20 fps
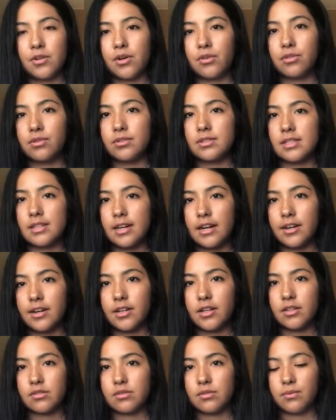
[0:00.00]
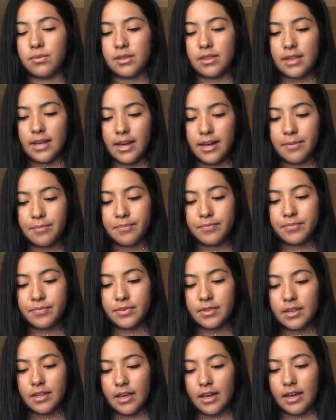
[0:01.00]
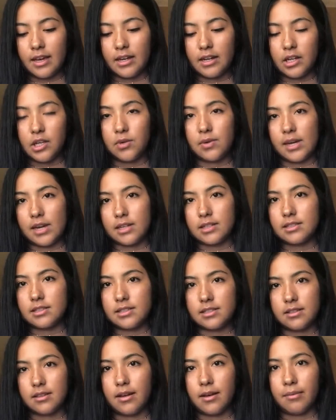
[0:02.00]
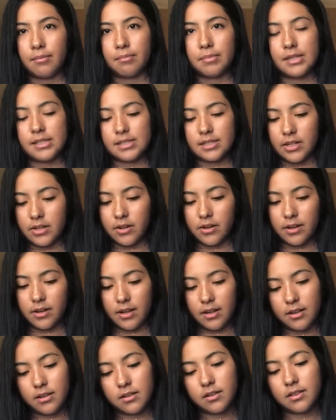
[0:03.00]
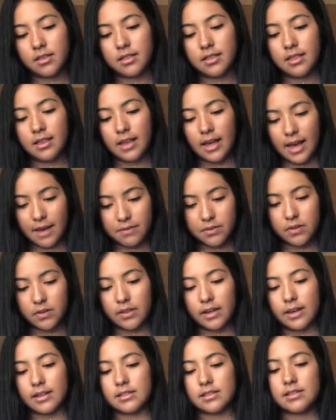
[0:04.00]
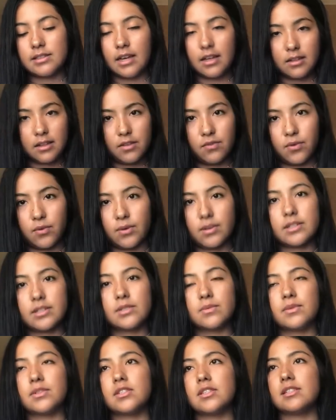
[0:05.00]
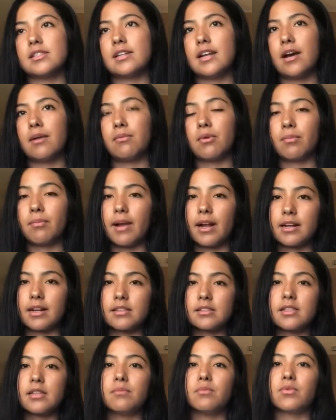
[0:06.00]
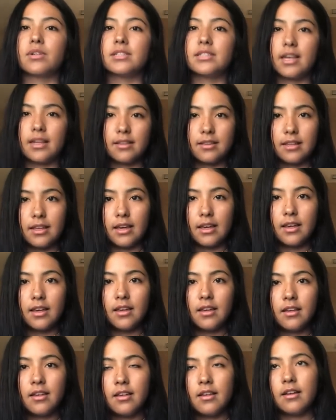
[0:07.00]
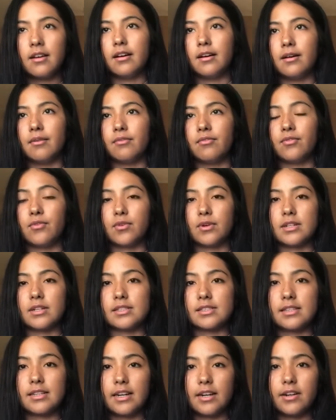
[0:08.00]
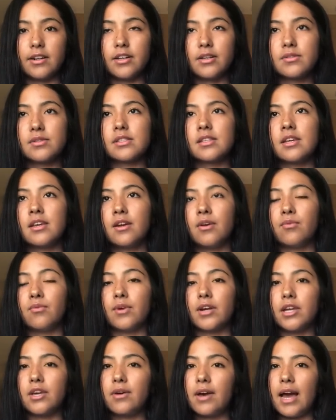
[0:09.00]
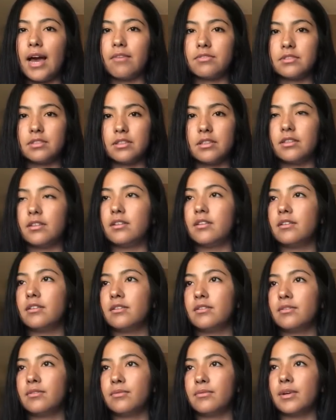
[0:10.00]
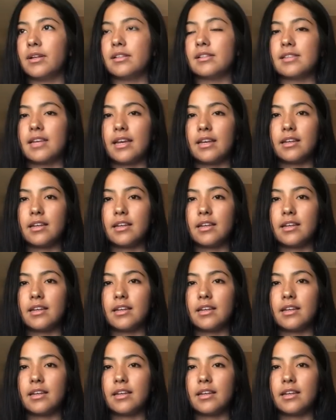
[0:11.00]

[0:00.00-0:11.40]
go through scenarios with that and you get PC'd on it. After that, it's deadly force, which is now more practicing more deadly force scenarios where you have scenarios